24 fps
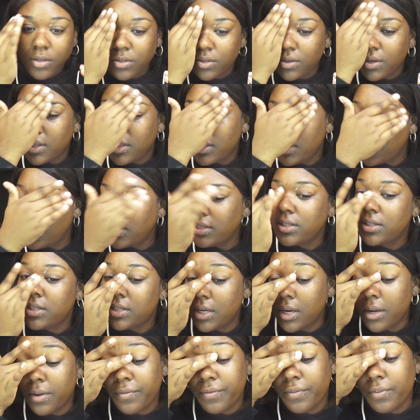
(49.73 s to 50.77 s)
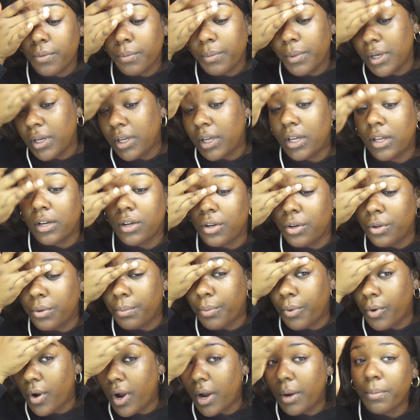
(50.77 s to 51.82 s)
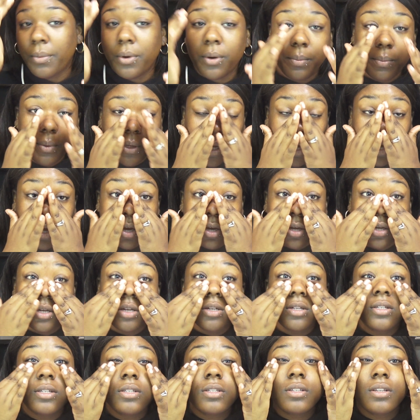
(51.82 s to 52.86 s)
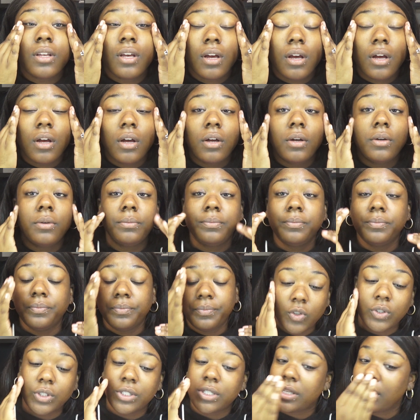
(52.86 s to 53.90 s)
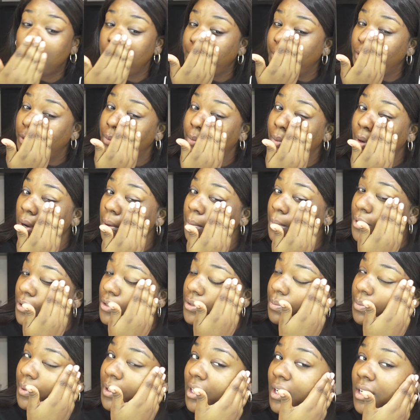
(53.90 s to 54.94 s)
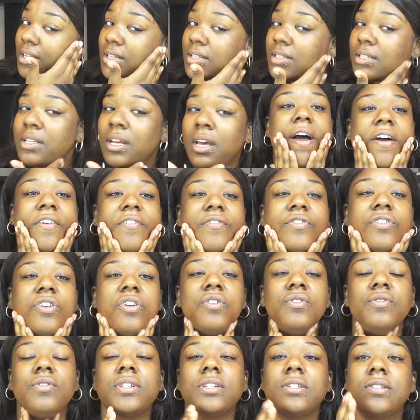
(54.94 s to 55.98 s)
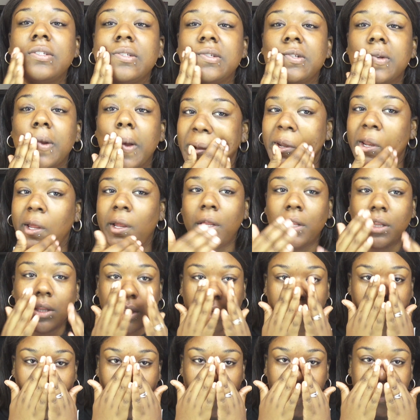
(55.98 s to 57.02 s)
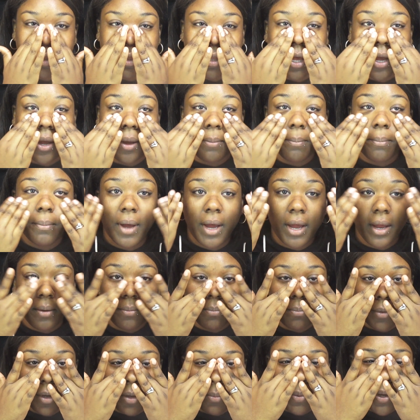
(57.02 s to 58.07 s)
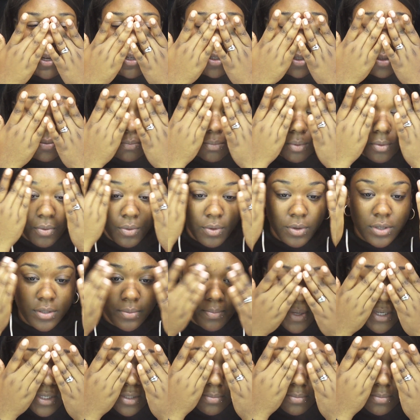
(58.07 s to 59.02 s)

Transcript: So I think it's time for me to get a new primer because, or some new primers, because I've noticed lately that my minimizing pores, my